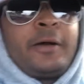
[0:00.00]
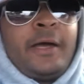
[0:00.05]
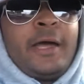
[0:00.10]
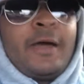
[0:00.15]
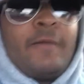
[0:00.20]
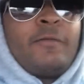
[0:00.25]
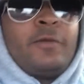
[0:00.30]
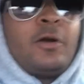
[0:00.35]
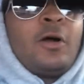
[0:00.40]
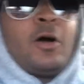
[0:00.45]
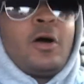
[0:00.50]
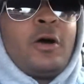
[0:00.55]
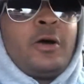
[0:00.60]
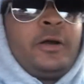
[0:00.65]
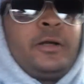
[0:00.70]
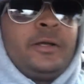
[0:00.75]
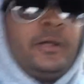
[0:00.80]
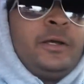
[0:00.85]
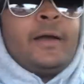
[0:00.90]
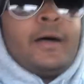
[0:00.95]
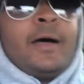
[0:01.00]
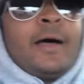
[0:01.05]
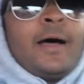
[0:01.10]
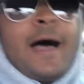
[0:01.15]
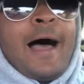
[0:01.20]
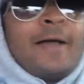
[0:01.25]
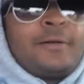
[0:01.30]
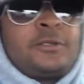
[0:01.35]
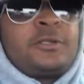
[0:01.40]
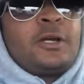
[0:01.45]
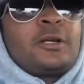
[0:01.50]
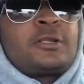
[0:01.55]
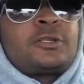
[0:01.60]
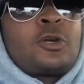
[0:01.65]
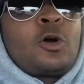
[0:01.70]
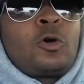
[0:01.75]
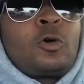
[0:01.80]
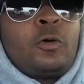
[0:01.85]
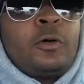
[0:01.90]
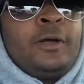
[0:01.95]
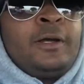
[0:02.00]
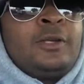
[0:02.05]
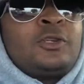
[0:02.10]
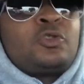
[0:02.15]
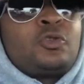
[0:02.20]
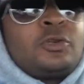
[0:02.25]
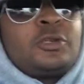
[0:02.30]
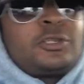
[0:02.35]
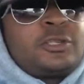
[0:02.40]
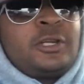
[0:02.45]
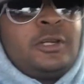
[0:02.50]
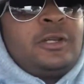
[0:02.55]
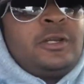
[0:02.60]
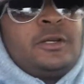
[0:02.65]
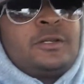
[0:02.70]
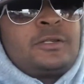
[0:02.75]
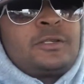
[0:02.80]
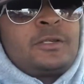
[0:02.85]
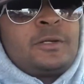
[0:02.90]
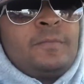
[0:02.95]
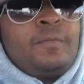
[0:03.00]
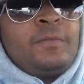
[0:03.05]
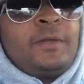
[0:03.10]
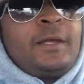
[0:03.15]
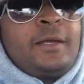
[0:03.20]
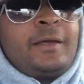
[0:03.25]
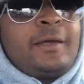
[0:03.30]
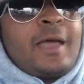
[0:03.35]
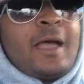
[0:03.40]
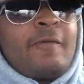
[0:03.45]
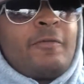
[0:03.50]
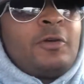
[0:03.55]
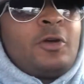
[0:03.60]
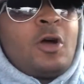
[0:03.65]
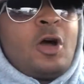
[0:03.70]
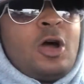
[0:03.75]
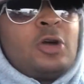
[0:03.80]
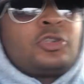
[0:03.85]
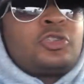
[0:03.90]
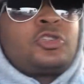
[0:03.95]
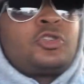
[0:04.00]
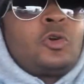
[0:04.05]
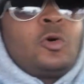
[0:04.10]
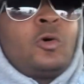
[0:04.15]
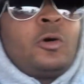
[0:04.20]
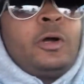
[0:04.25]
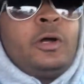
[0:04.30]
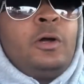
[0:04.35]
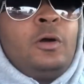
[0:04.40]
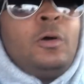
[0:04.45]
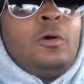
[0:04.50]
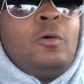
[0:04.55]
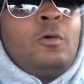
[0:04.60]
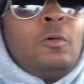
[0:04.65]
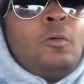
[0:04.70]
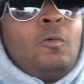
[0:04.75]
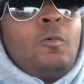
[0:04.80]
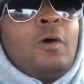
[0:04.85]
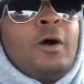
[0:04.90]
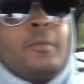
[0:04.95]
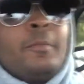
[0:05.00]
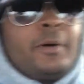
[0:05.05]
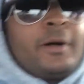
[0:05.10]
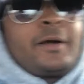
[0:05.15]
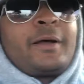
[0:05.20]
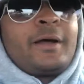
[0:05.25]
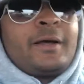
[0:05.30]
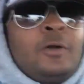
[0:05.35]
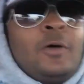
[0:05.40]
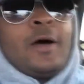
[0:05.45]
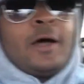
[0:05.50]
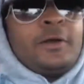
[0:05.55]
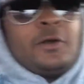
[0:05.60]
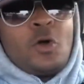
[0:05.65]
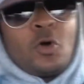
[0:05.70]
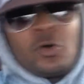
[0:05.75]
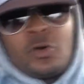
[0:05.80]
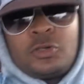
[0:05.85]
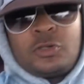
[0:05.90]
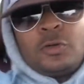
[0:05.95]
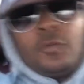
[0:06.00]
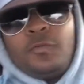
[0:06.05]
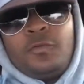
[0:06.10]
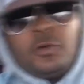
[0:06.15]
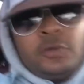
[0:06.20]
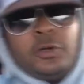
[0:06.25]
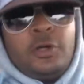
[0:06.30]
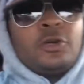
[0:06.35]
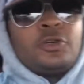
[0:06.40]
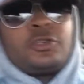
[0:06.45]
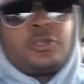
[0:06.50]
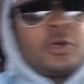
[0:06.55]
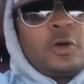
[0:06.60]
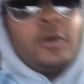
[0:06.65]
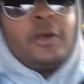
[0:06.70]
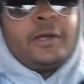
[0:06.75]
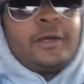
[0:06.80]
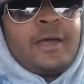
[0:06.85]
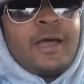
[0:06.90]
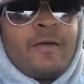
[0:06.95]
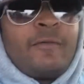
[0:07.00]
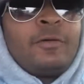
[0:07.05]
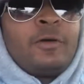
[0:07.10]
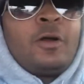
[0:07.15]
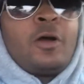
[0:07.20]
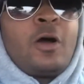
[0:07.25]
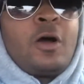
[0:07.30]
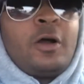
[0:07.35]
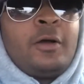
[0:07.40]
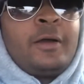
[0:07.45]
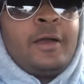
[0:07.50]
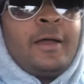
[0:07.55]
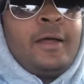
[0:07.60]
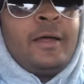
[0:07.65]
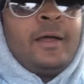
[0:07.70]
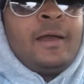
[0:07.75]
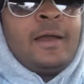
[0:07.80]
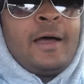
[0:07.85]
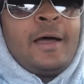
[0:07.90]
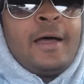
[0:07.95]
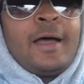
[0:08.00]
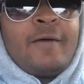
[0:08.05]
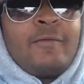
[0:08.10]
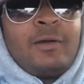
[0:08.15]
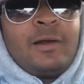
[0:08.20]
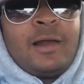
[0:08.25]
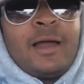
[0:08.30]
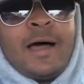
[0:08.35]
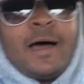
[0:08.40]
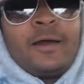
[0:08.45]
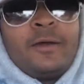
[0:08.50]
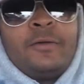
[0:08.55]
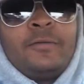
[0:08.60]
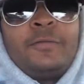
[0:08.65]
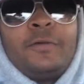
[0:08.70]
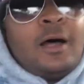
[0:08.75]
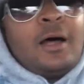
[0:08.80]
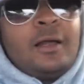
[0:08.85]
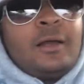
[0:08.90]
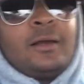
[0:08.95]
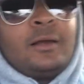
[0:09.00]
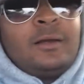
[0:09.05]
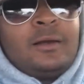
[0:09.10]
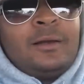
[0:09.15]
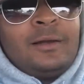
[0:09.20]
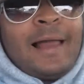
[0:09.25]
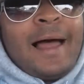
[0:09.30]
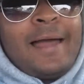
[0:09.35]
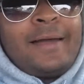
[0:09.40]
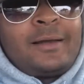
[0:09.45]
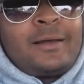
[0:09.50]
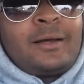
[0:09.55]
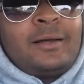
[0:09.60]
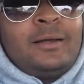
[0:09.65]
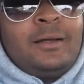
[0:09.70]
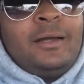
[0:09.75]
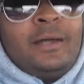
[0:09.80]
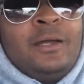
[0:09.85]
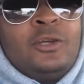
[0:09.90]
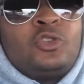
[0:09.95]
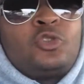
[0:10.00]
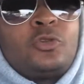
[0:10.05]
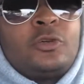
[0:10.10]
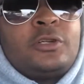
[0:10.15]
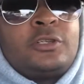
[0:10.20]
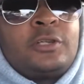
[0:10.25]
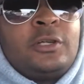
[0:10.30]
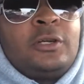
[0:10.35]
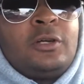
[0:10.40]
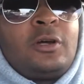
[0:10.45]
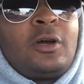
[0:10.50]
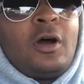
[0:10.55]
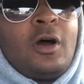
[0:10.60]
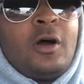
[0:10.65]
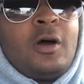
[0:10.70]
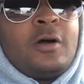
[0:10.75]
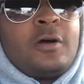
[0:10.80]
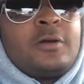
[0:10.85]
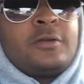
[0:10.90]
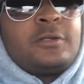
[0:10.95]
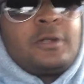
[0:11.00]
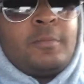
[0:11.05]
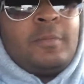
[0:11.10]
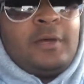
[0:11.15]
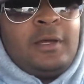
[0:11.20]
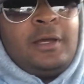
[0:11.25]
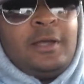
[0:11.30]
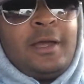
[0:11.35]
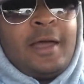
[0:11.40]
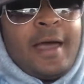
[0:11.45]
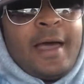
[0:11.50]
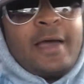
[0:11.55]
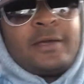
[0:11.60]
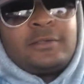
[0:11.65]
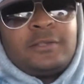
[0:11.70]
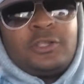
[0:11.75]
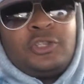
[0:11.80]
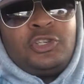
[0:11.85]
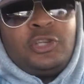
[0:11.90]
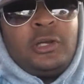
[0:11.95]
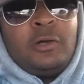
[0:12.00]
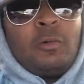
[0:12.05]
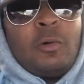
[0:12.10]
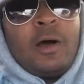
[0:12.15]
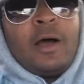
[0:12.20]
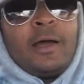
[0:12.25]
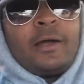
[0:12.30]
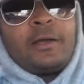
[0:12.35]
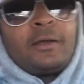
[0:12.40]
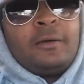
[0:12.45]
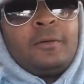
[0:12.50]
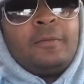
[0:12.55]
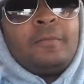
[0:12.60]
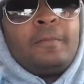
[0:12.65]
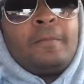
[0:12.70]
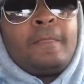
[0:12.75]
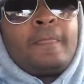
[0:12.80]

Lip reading: Kevin Hart again. I took total interest to this Kevin Hart story. One, because I noticed a few years ago that Kevin Hart and I have a lot of interest in cars. I mean, he has the G-Wagon.